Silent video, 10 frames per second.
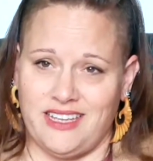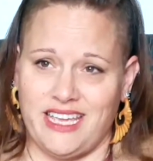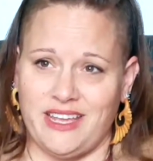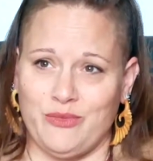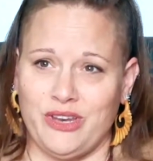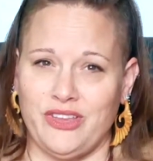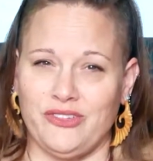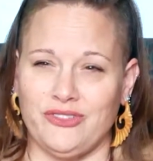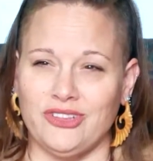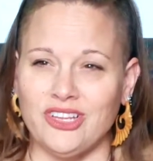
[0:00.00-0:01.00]
And when
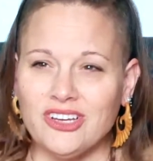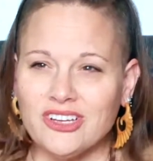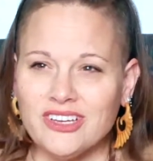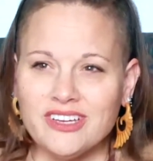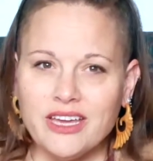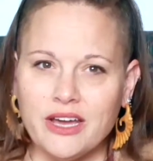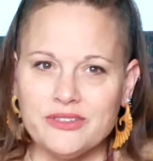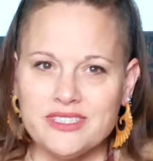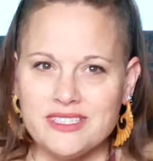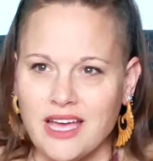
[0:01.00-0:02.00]
you look
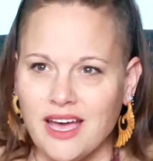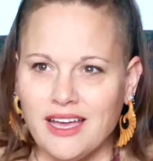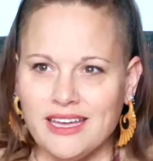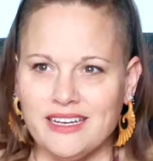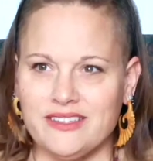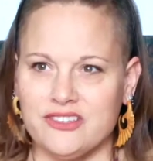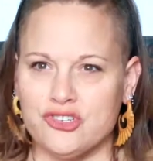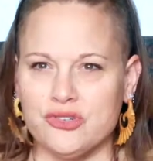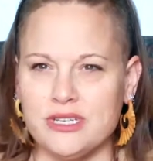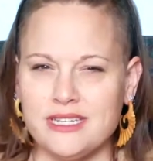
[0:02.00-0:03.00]
outside, the
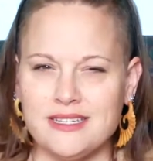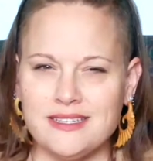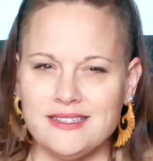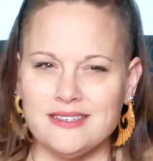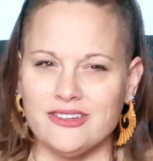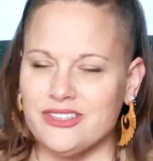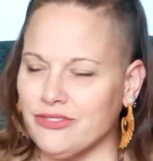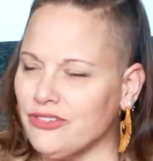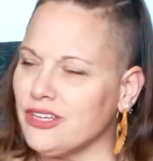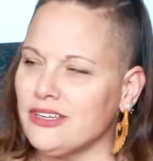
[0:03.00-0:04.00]
trees are
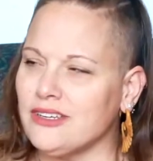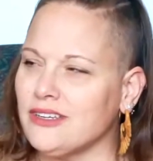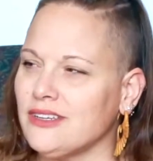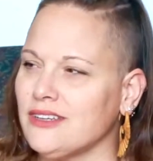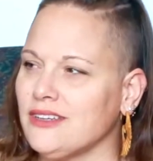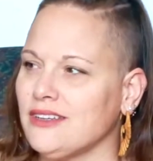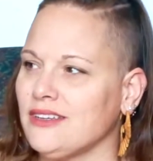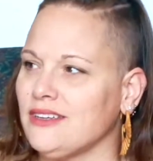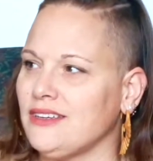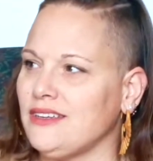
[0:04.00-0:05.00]
different.
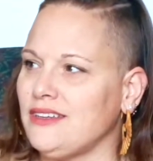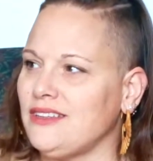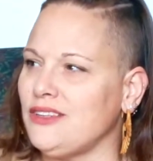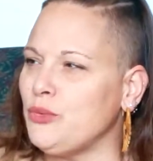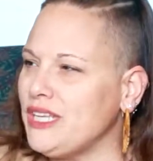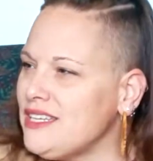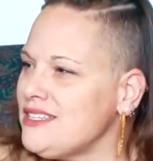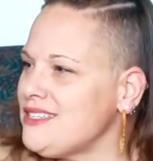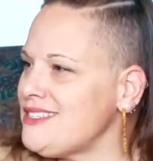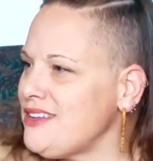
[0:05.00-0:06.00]
The wind
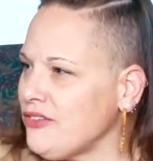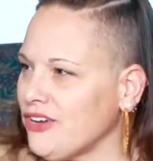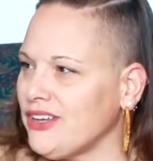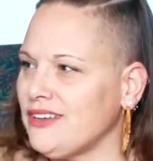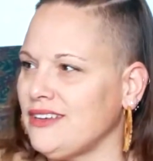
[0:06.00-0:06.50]
is different.